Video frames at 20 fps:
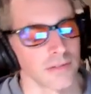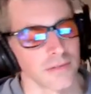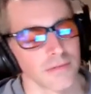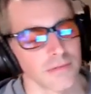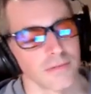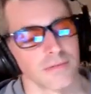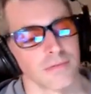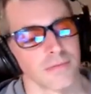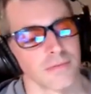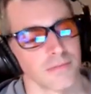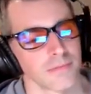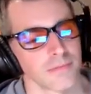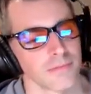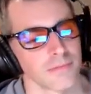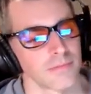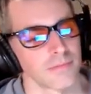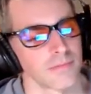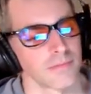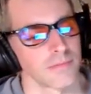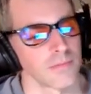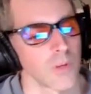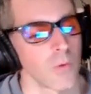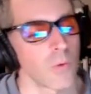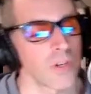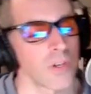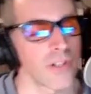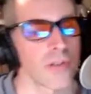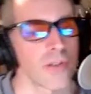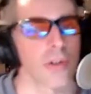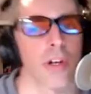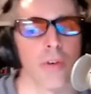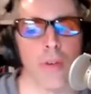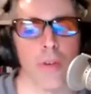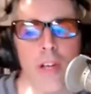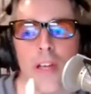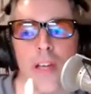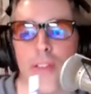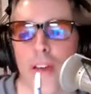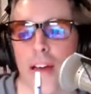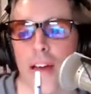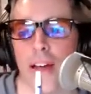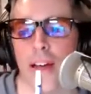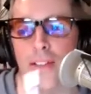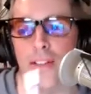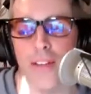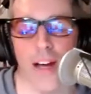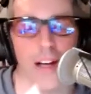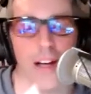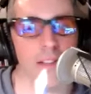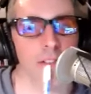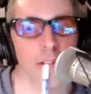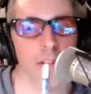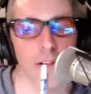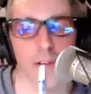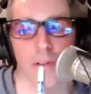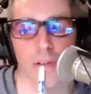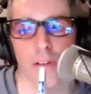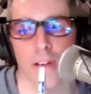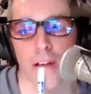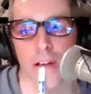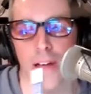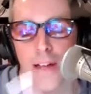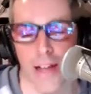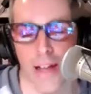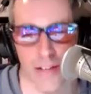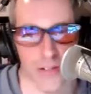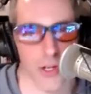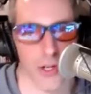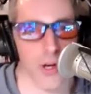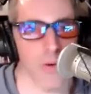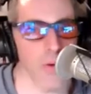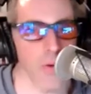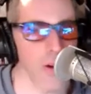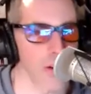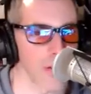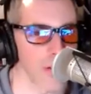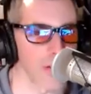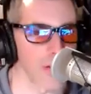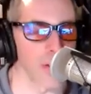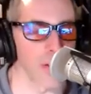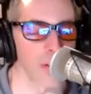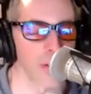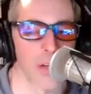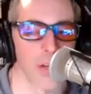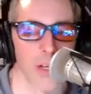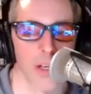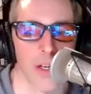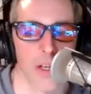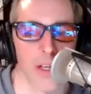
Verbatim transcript: Um, so it's, Would it's, you agree that a doctor has a career to do?